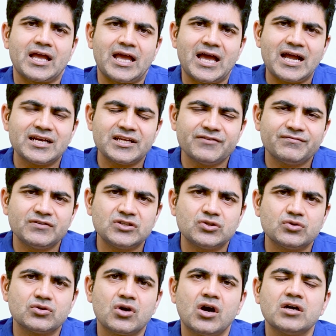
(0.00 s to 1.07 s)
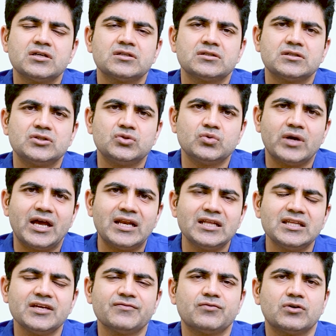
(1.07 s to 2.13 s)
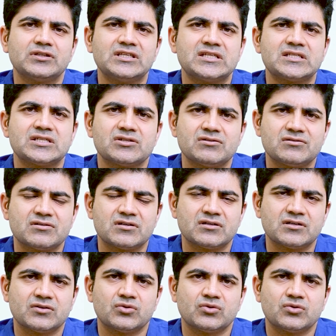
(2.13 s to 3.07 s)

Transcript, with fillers: And if we do not do anything for these children,